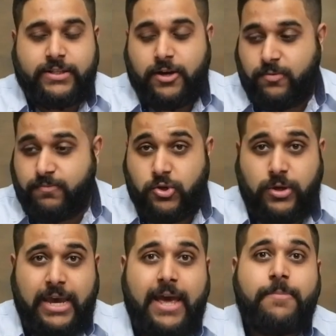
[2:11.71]
So
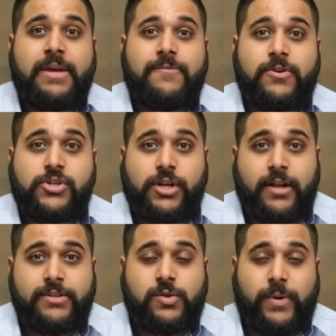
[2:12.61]
you can be in for a
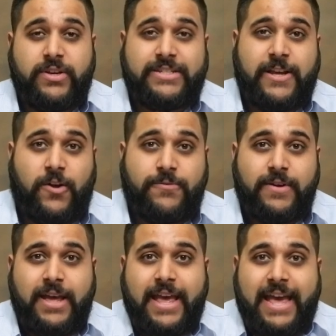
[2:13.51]
chance to win yourself